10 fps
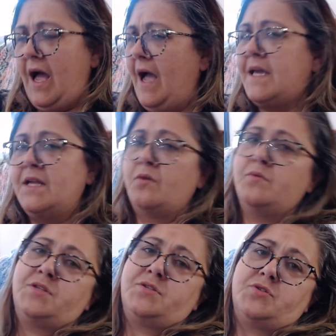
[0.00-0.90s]
I can
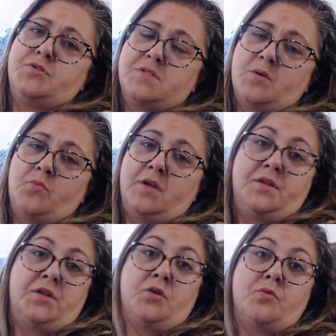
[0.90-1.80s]
only do someone
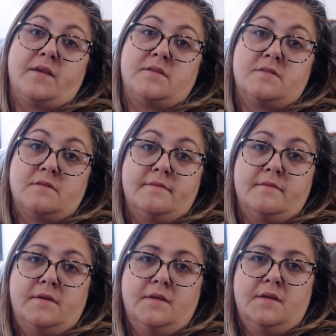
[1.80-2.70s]
in the U.S.,
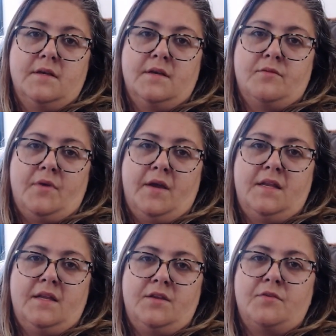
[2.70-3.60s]

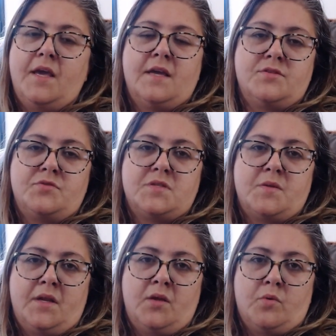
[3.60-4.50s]
right? You can't do
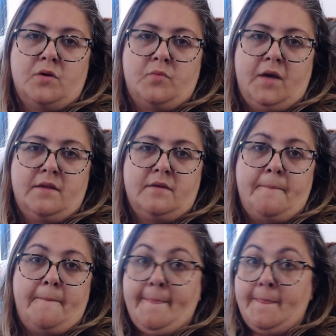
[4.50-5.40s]
somebody worldwide.
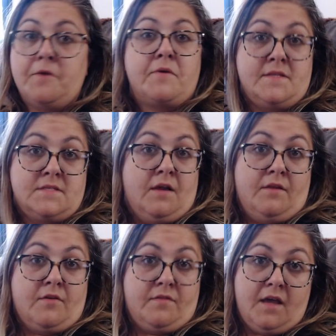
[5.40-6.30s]
You can tell
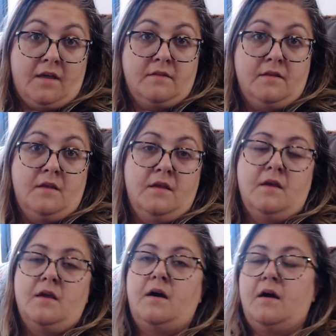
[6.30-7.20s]
her that.
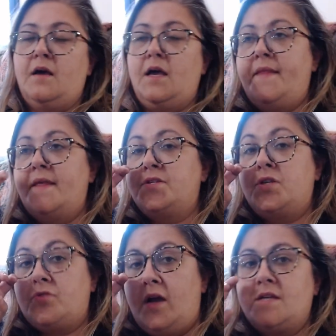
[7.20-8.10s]
And then she
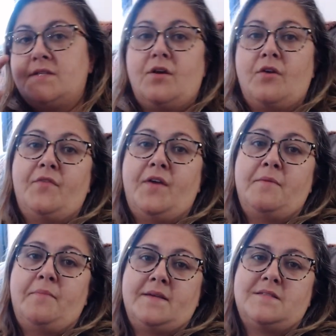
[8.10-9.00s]
tries her
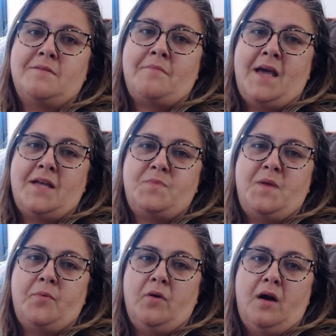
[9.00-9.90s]
very best to match
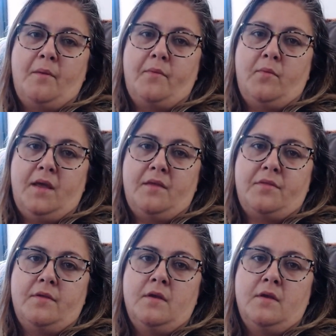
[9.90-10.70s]
people up with,